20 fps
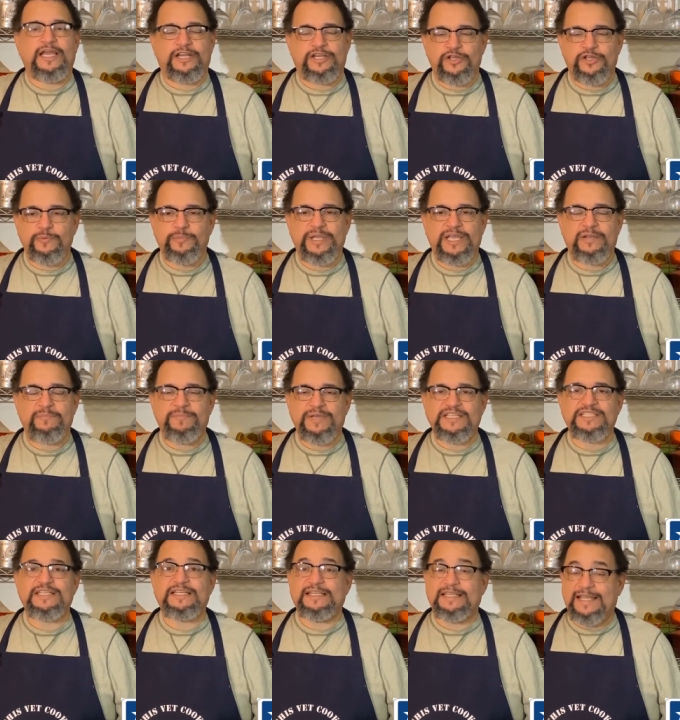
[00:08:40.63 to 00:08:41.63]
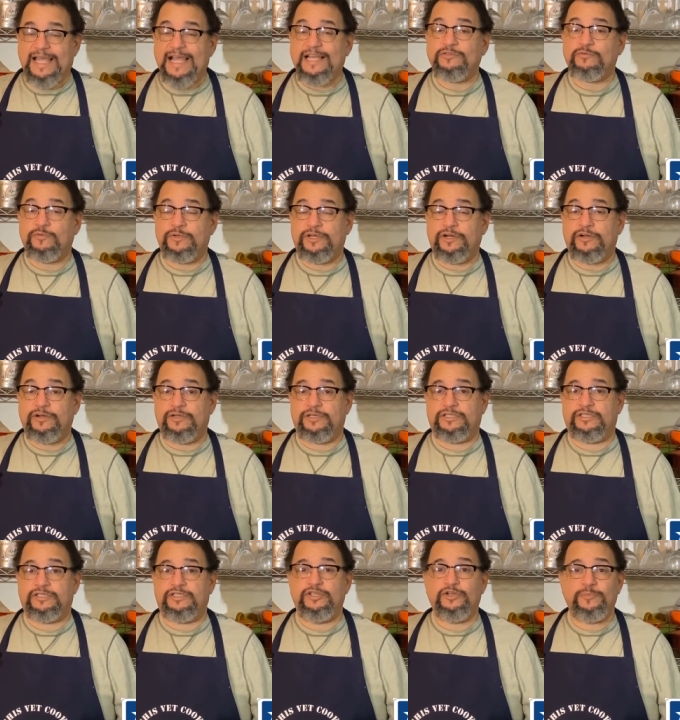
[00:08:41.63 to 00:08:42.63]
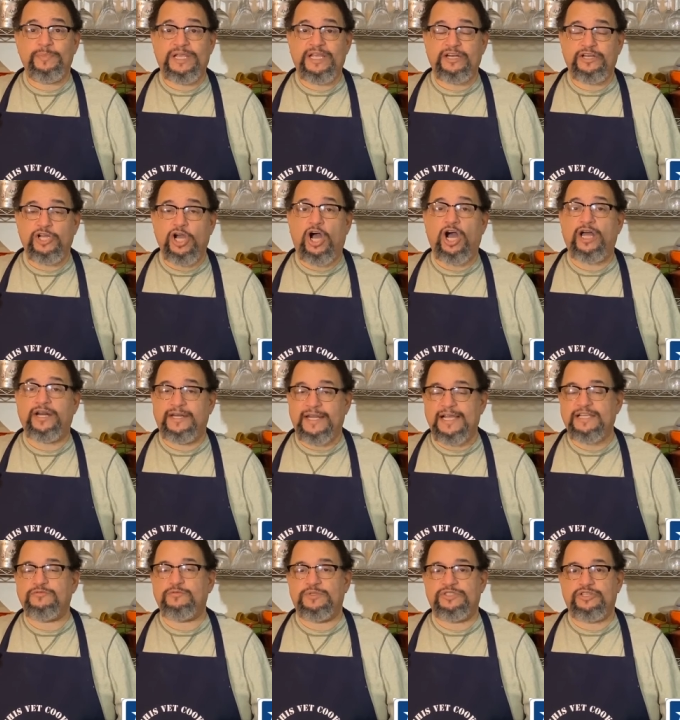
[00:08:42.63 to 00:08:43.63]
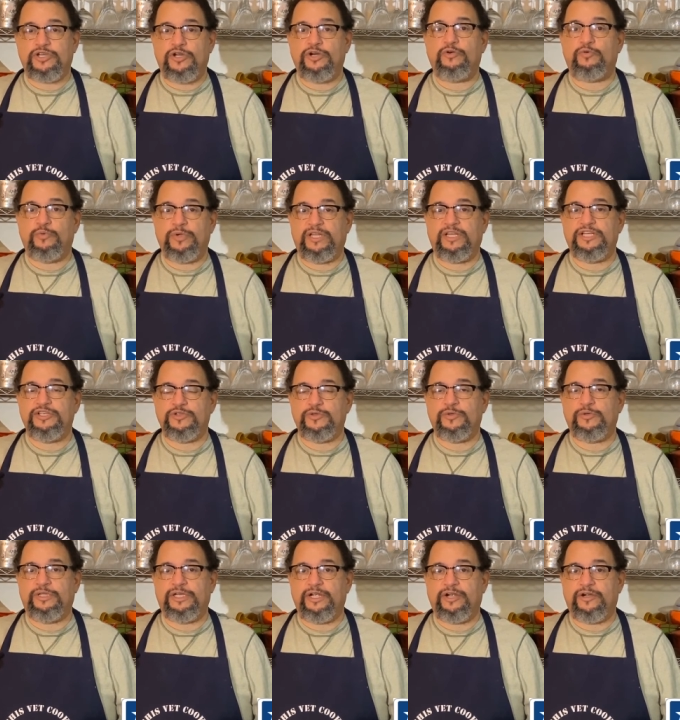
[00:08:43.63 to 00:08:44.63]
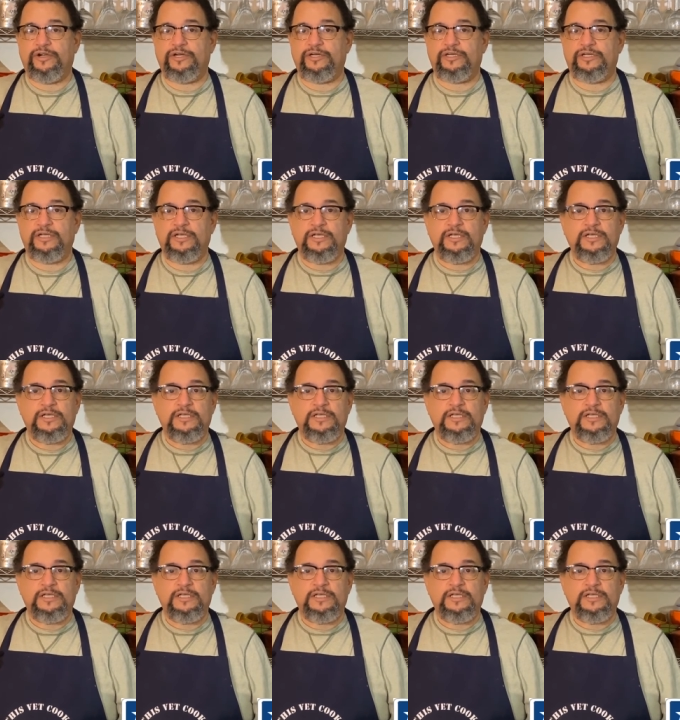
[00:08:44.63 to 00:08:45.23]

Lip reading: And you being missing, that's what hurts. You being gone, that's what's going to really, truly hurt.